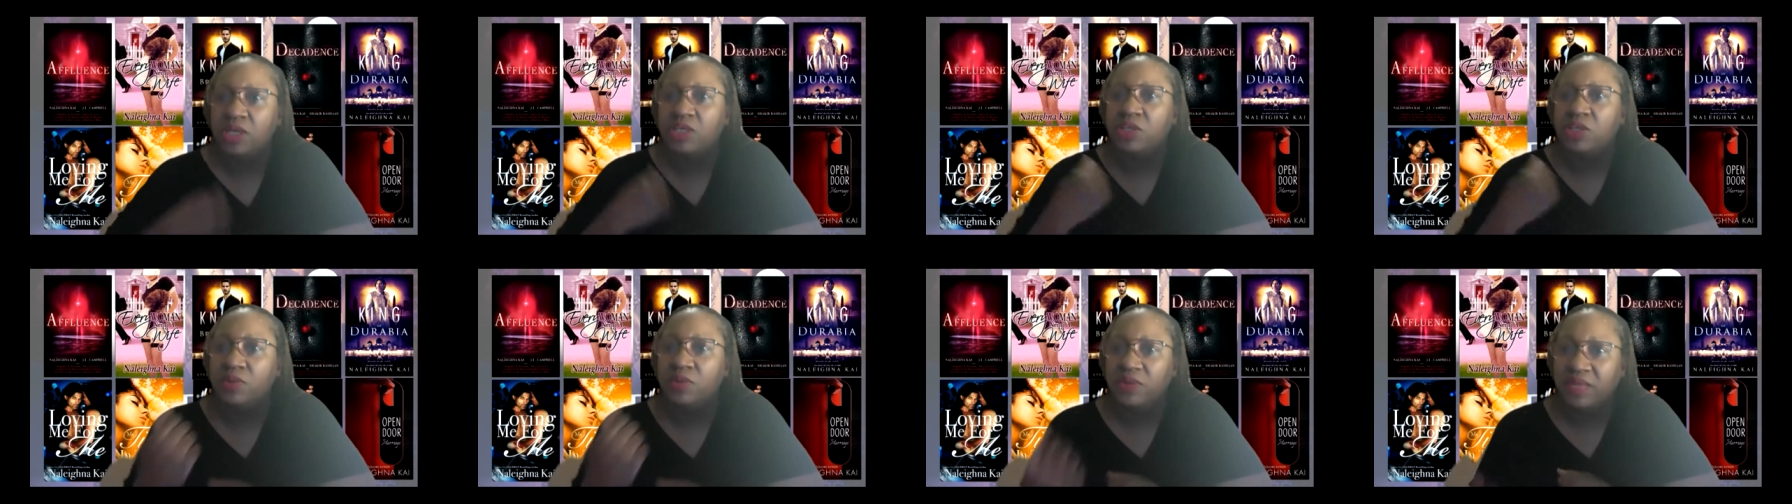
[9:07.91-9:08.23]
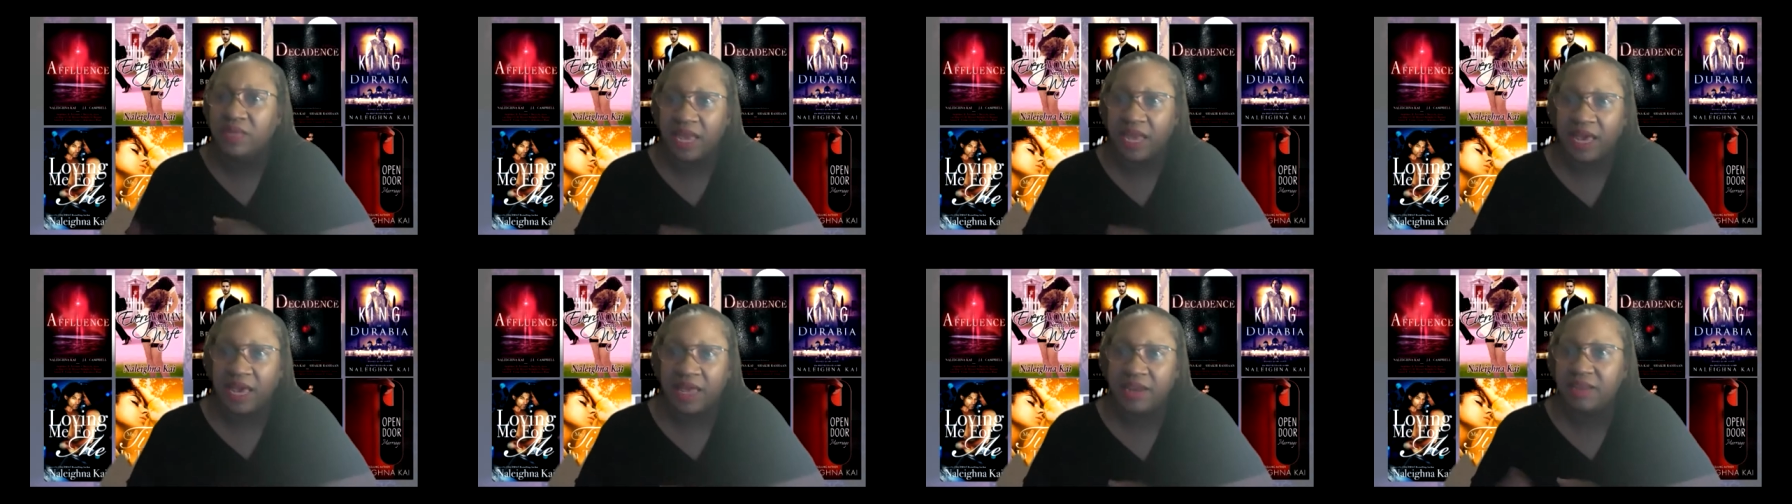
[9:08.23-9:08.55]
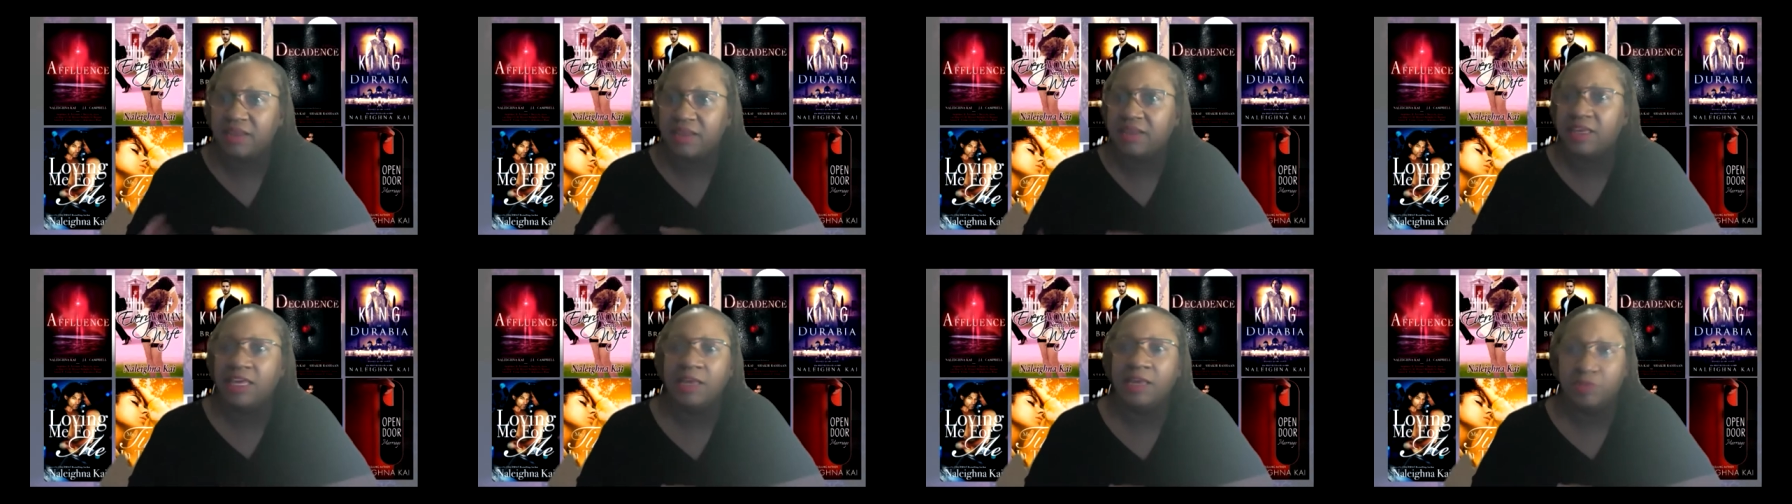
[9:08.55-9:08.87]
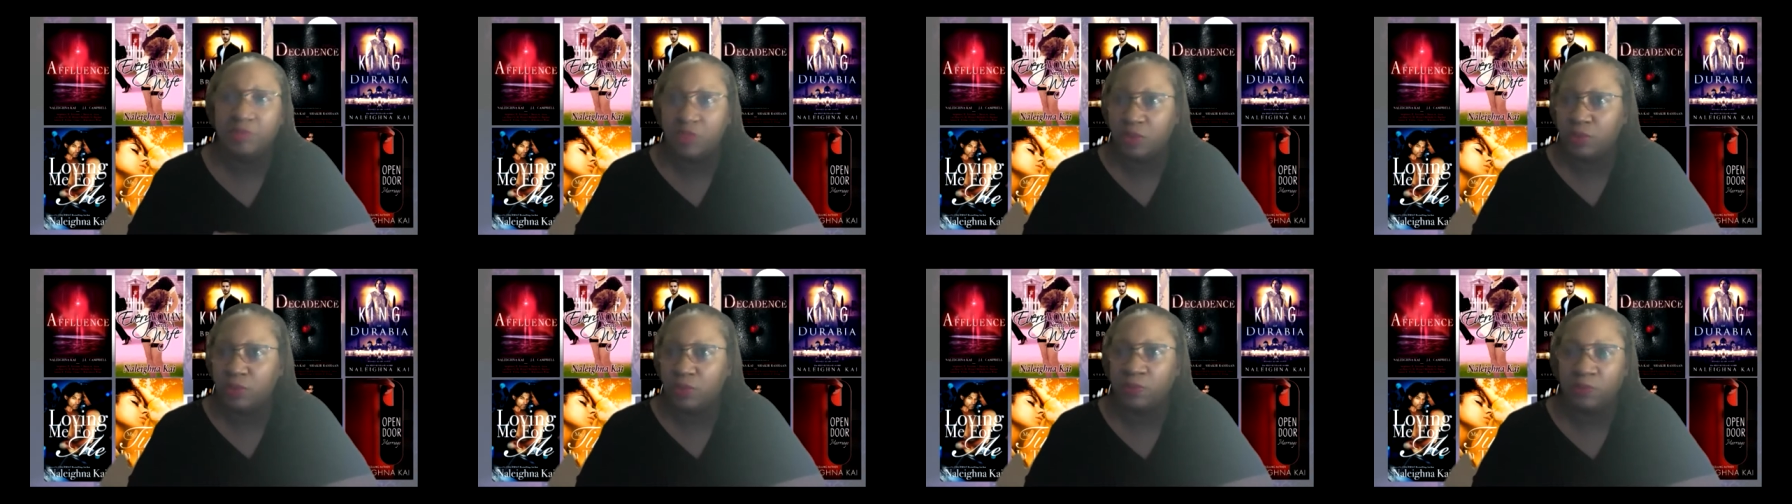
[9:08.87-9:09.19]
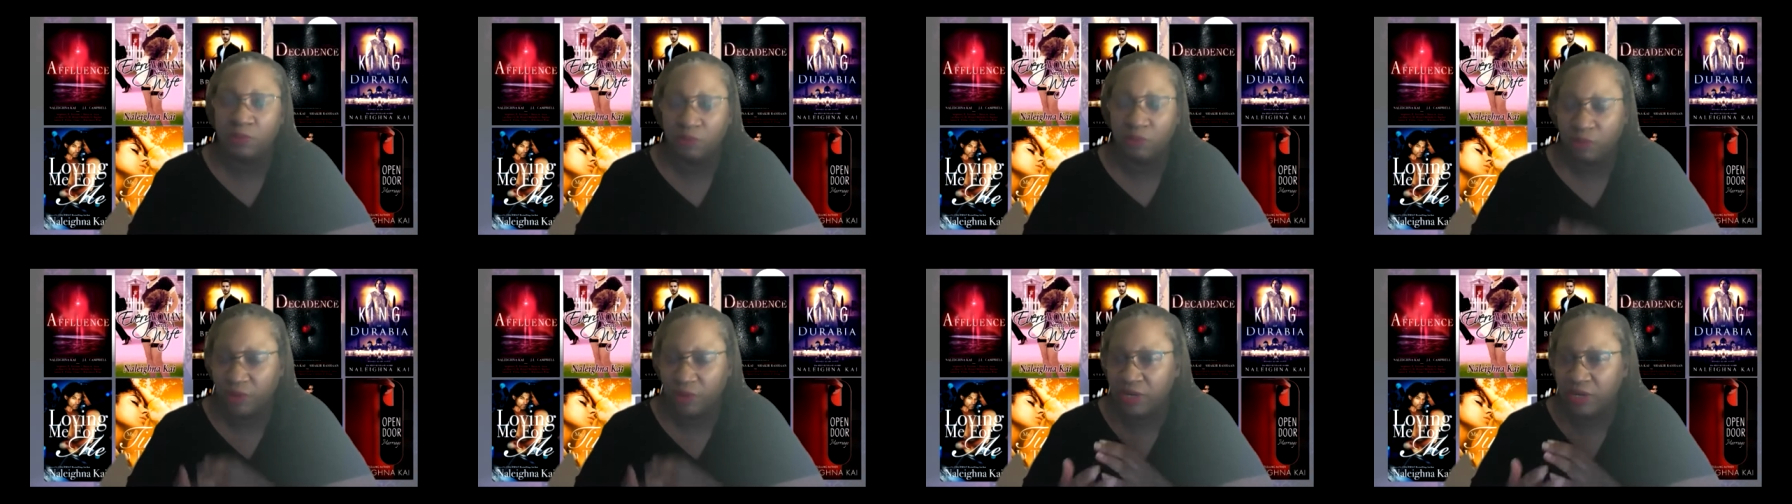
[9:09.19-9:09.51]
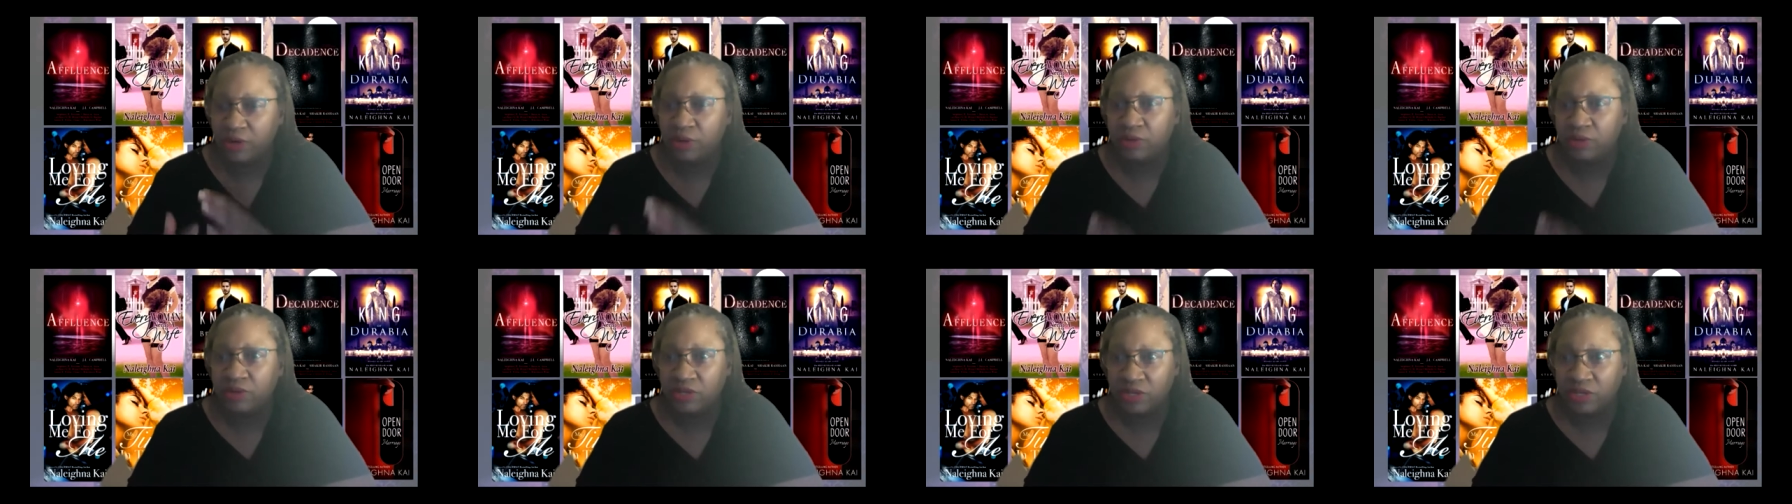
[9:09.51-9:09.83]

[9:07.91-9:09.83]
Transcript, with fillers: You gotta keep the reader